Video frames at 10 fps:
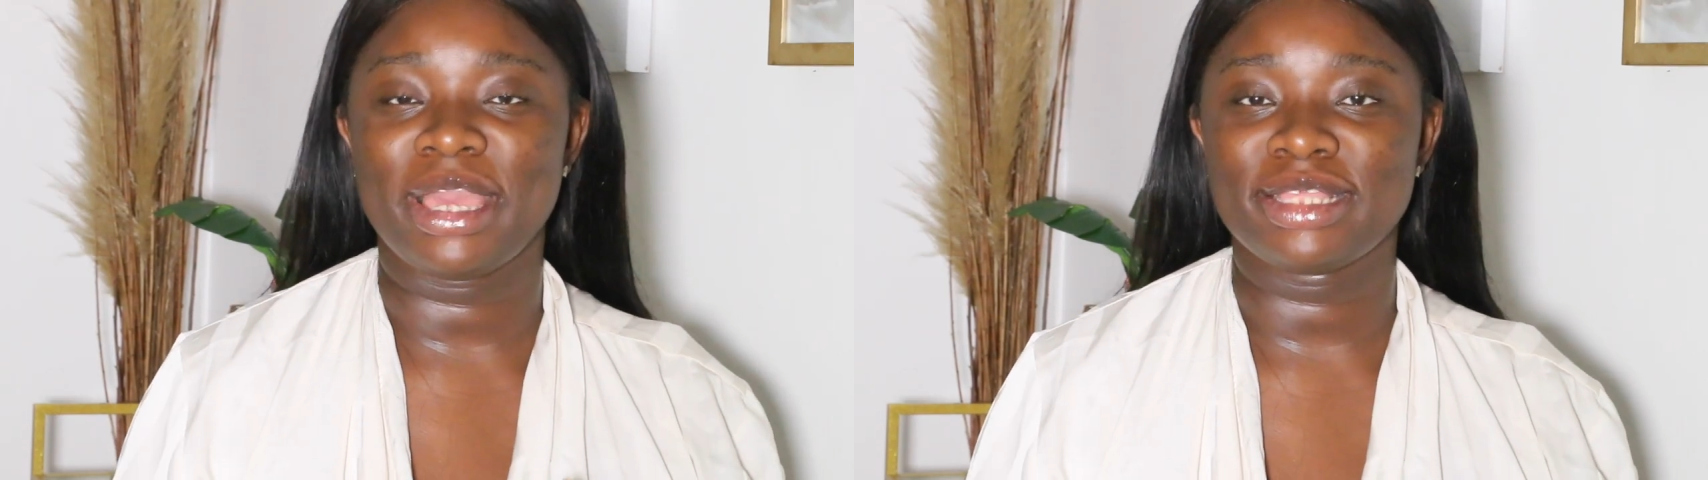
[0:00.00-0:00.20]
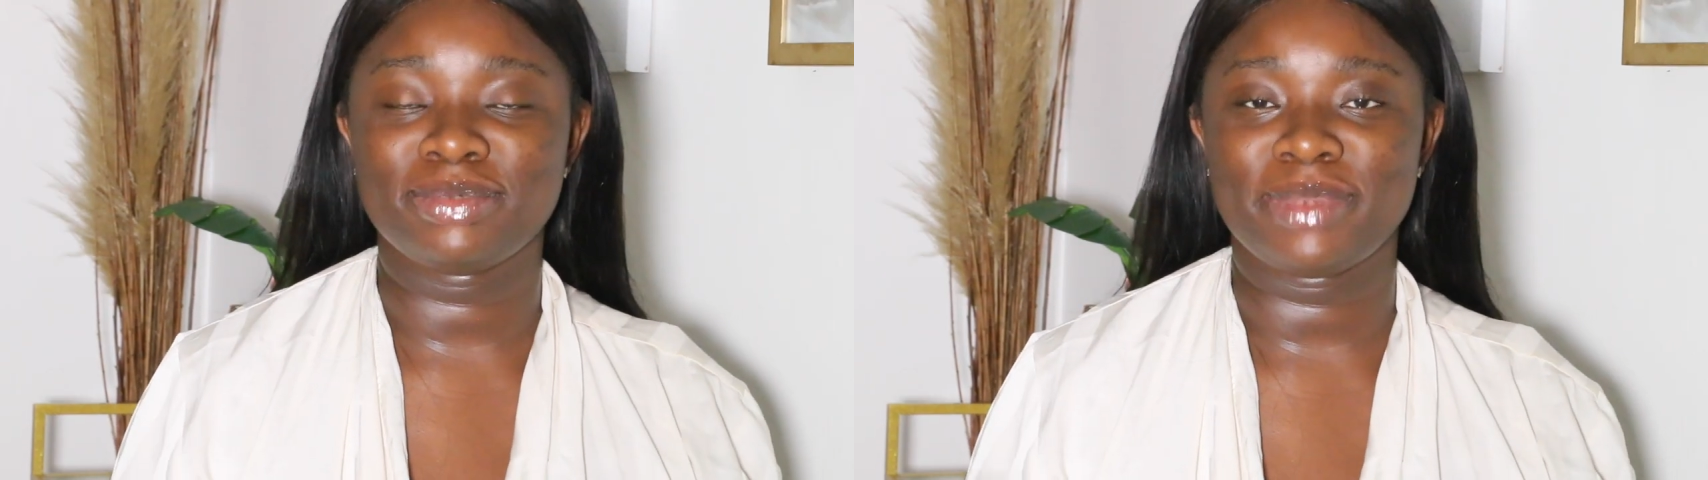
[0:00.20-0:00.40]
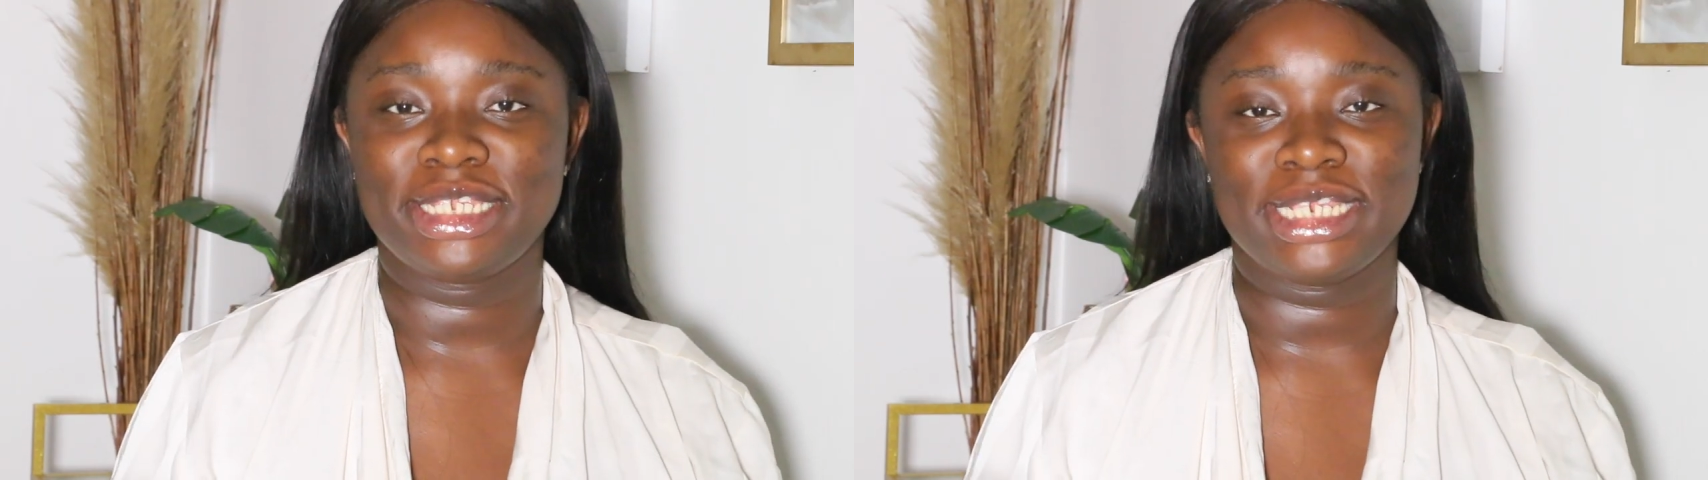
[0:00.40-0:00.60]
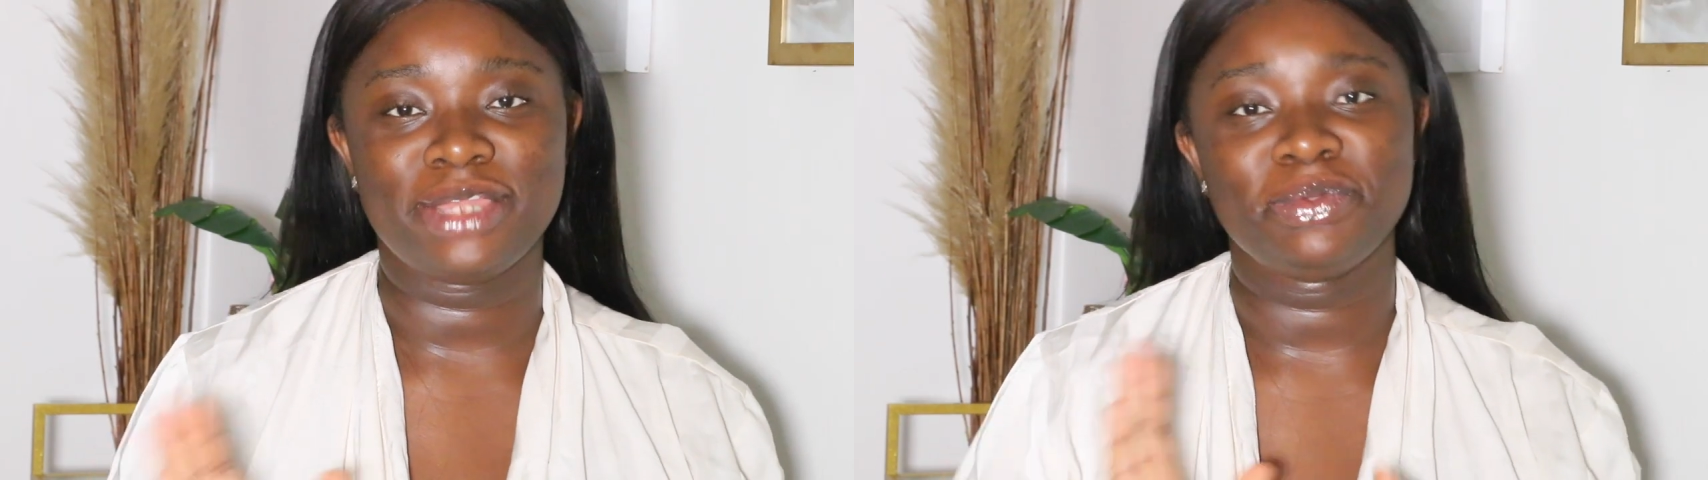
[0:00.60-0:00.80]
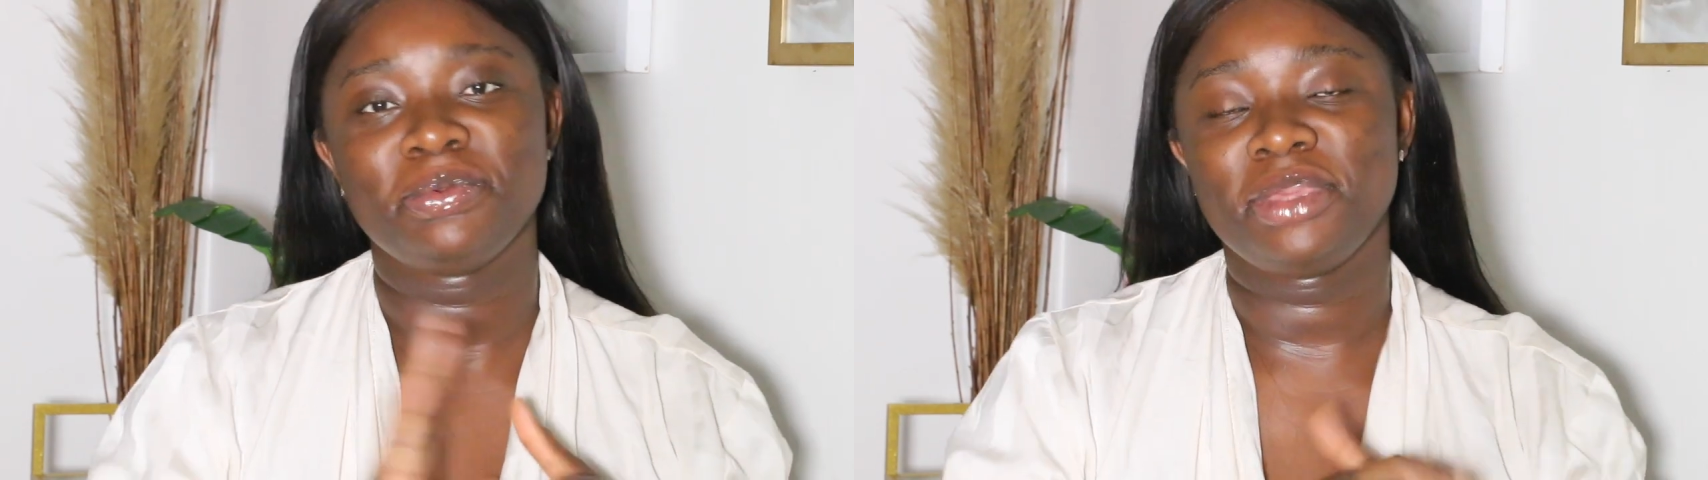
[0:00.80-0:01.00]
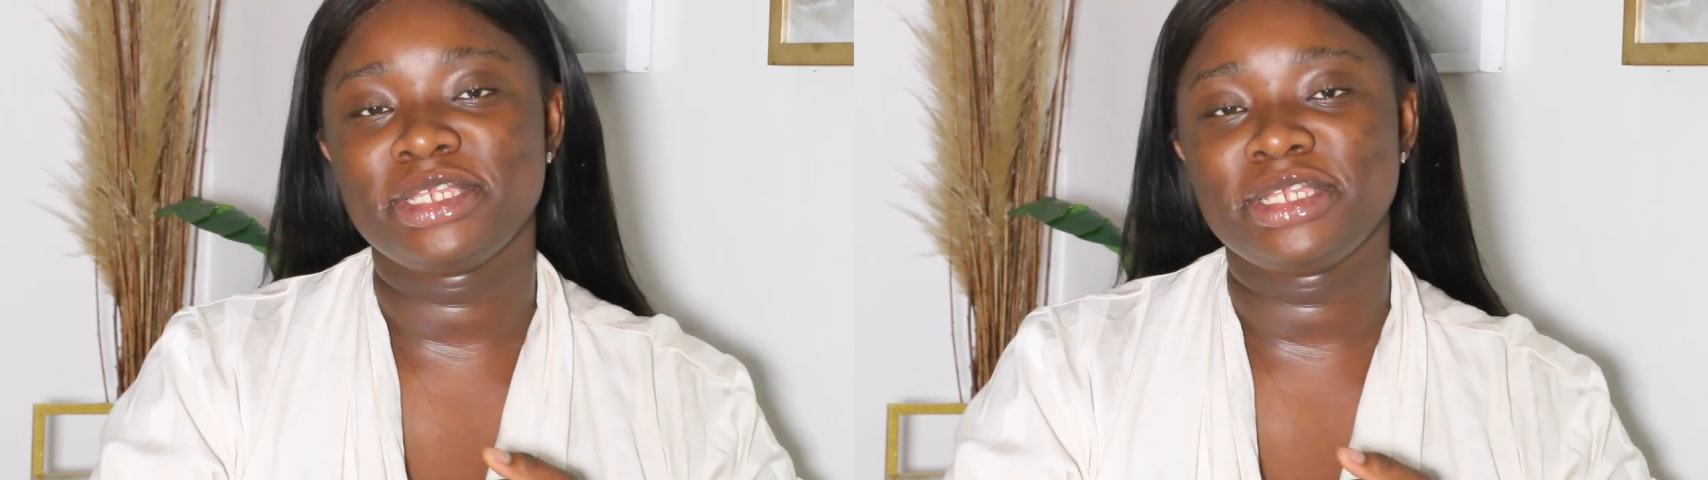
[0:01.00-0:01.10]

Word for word: back to my channel.